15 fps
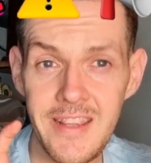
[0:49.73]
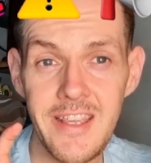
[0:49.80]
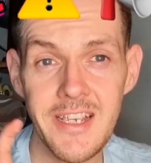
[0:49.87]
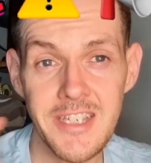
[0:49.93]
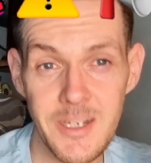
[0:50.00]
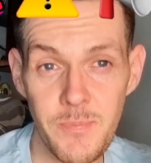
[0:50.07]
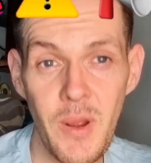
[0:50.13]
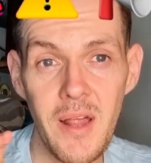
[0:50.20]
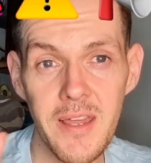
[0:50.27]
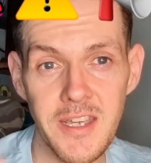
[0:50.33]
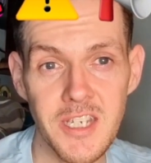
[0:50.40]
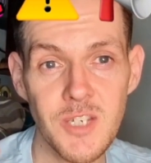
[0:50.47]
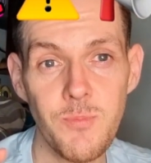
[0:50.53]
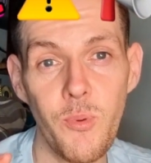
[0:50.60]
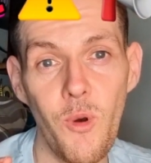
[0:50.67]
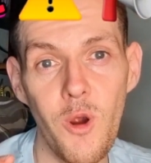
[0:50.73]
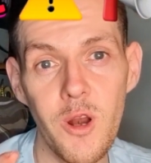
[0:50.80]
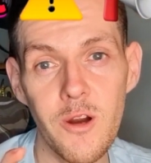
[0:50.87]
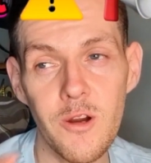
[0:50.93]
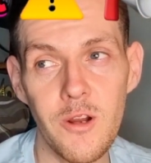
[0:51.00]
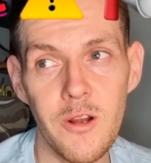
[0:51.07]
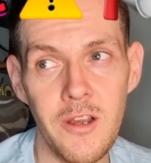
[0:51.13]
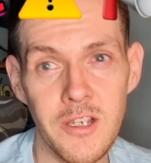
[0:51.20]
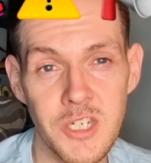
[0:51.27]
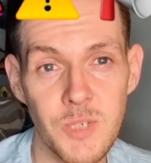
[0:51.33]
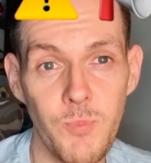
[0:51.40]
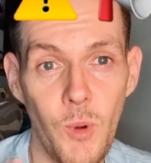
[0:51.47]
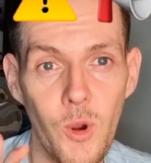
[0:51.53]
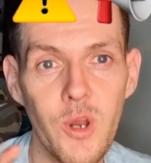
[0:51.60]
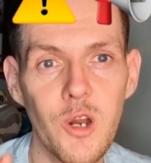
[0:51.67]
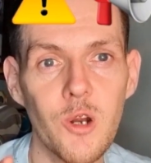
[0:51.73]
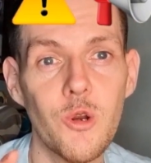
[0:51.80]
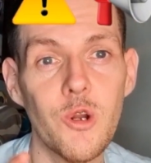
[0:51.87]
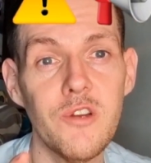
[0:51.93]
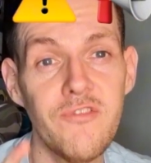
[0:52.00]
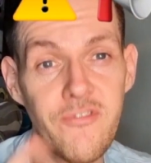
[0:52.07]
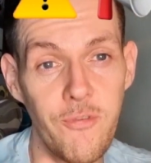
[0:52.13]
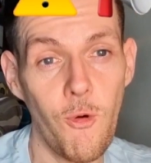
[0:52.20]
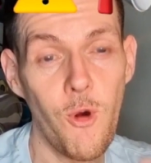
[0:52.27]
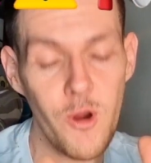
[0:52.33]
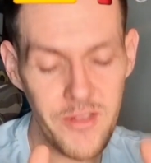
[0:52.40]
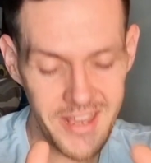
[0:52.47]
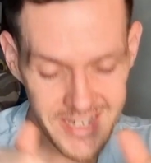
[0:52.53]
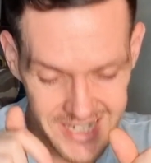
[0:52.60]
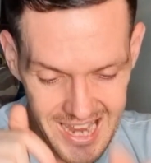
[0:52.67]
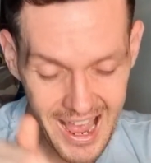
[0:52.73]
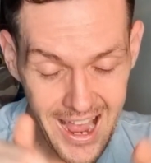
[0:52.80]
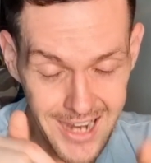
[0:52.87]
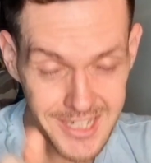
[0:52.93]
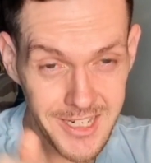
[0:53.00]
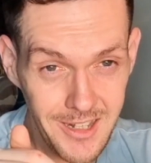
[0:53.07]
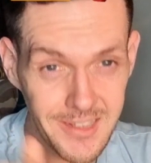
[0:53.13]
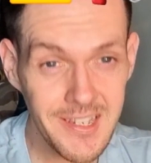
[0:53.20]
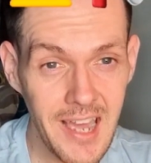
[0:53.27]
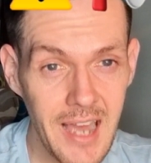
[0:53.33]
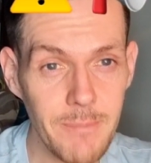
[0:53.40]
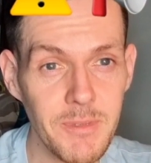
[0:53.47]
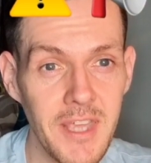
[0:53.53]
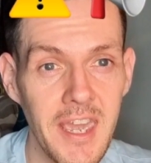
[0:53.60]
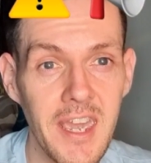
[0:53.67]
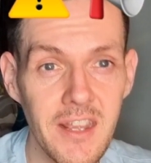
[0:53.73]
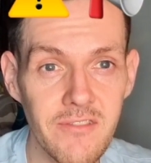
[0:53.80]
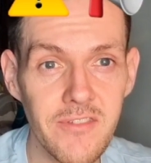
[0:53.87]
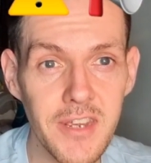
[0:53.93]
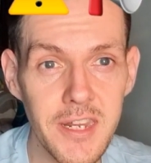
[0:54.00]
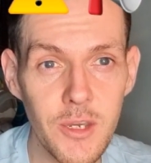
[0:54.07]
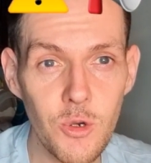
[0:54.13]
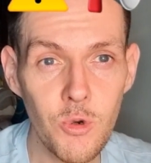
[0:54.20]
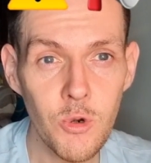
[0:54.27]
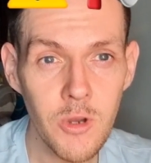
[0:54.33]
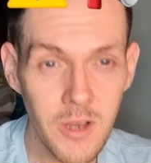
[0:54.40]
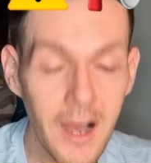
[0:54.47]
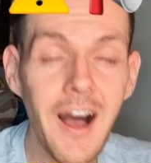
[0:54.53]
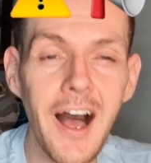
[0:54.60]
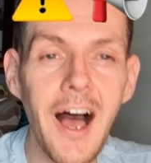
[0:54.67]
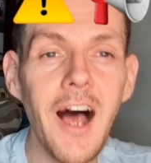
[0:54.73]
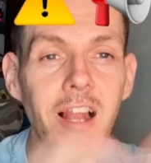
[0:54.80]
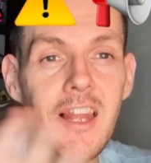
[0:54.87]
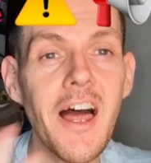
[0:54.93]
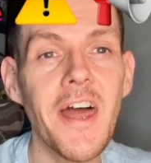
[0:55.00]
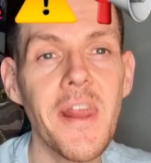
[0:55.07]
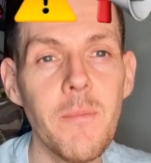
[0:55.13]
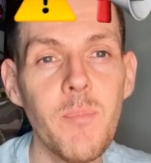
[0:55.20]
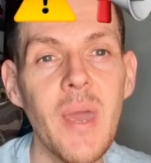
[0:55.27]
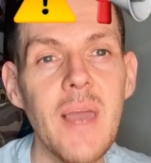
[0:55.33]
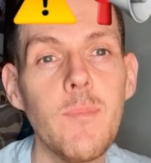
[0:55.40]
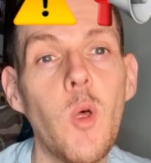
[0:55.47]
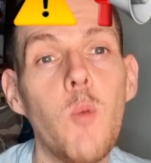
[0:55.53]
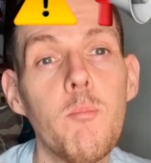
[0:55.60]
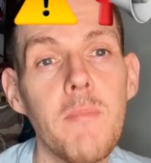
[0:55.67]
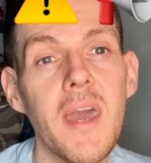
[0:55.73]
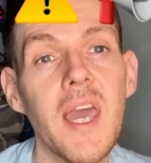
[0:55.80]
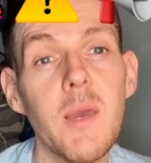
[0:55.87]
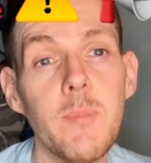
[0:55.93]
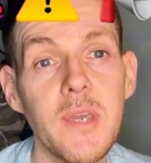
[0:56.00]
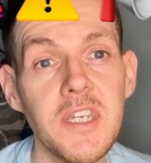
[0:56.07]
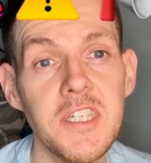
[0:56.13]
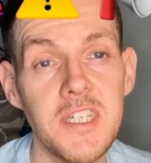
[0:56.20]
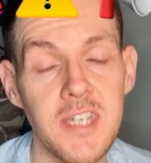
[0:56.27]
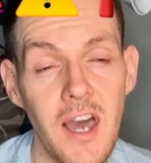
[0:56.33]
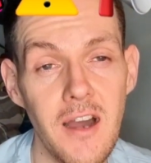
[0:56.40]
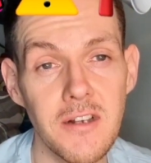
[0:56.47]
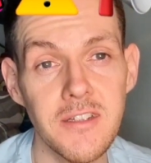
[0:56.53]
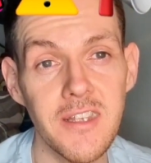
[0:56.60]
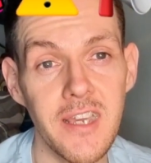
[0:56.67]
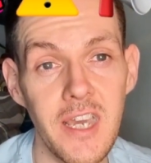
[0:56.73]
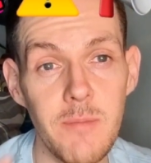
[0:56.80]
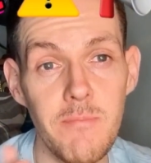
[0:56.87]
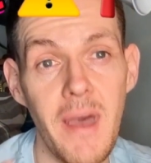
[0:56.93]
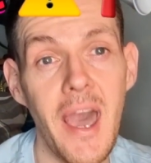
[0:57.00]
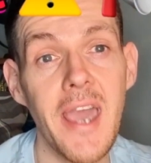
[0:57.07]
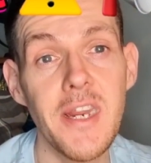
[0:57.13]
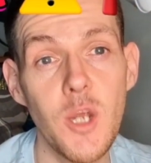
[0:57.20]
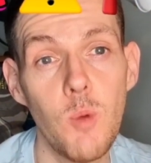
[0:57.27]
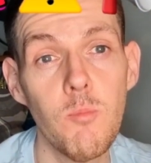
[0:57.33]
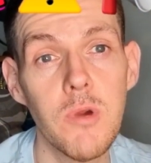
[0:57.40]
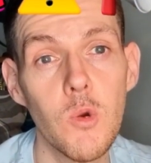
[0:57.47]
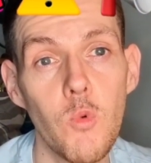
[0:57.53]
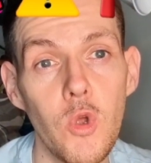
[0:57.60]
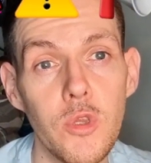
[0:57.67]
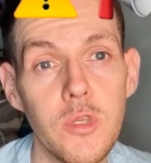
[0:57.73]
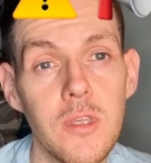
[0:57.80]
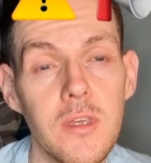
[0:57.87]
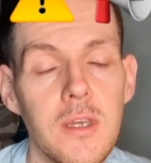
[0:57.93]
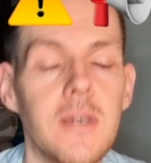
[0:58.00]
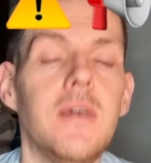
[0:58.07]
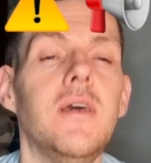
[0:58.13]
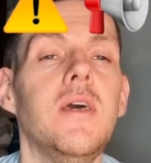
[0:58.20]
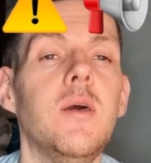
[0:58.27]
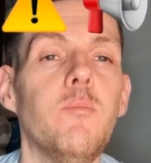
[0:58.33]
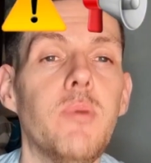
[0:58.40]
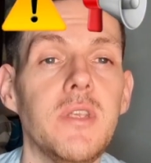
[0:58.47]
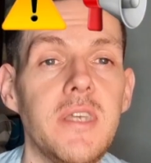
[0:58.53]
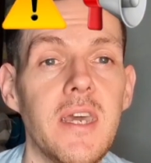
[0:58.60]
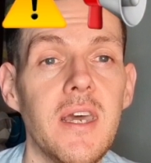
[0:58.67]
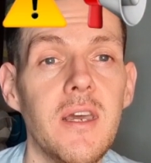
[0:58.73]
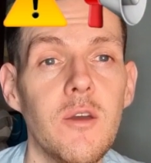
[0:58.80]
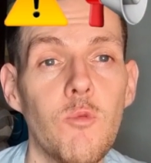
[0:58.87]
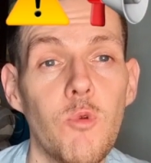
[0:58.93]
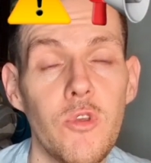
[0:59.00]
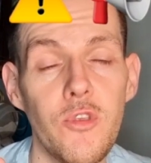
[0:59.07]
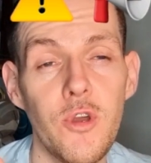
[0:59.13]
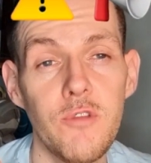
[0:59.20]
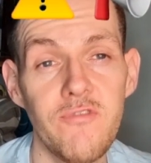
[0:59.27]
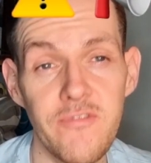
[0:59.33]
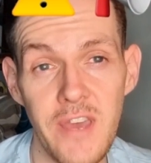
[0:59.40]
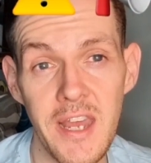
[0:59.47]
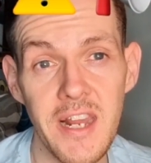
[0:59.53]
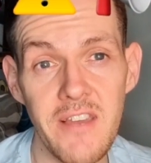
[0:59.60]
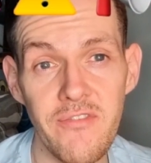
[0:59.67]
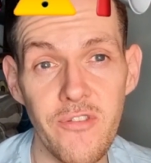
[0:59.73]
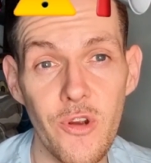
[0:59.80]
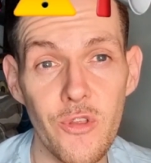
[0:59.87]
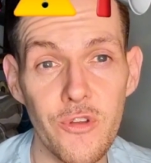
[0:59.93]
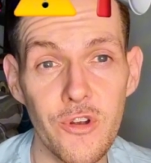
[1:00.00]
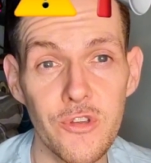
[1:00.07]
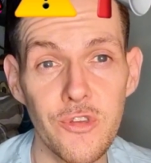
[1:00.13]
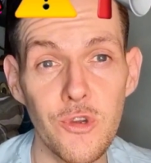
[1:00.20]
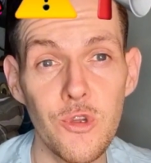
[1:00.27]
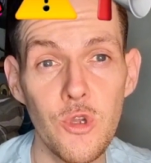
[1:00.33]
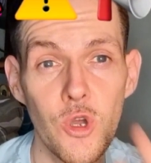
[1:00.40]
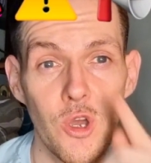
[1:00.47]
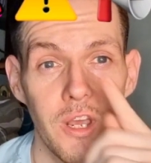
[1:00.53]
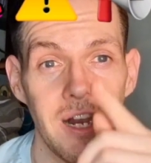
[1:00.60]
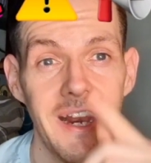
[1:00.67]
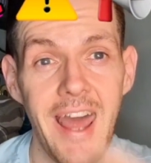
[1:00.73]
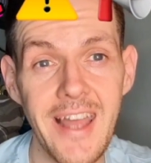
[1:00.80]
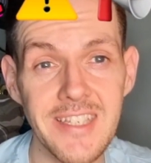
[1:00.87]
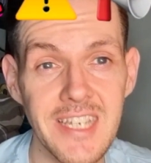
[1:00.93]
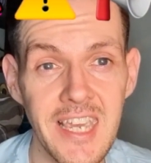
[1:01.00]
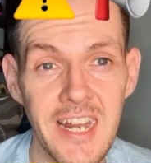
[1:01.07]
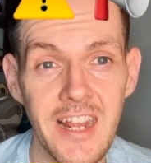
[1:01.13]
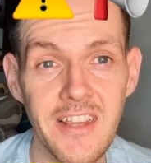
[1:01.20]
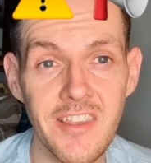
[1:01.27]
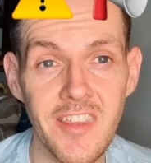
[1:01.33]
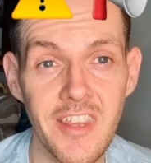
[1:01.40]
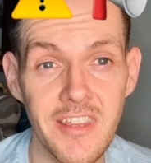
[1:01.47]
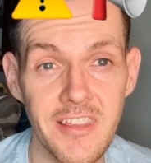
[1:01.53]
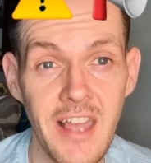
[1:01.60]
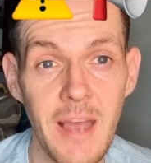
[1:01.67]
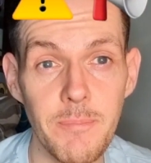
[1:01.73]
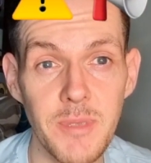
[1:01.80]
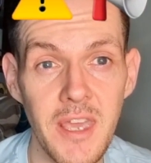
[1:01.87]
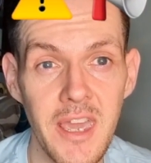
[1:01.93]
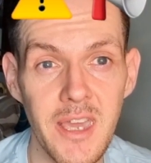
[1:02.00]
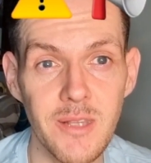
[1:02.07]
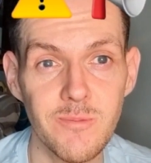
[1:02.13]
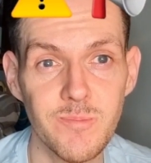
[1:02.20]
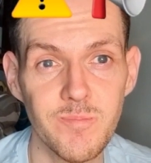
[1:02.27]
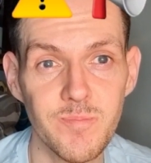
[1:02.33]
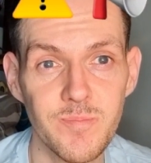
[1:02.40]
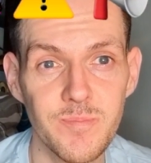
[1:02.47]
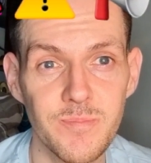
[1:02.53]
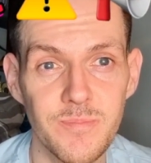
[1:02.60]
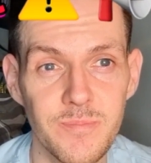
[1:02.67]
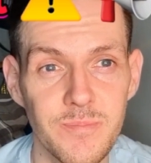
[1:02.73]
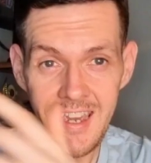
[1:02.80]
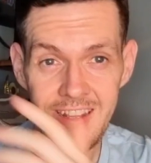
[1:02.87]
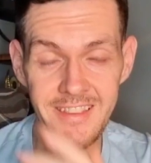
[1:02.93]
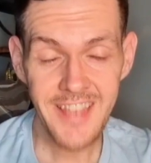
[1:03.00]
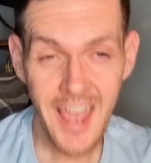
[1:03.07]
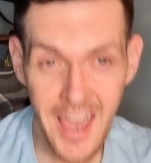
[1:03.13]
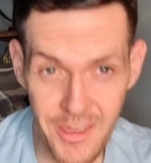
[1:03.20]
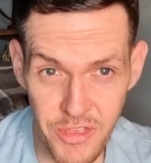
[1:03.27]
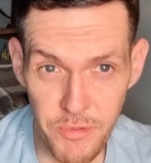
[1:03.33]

this is probably a spoiler spoiler alert for this actual top ten video. A lot of people may be shocked at my number one. But yeah, without any further ado, let's get into the top ten. In tenth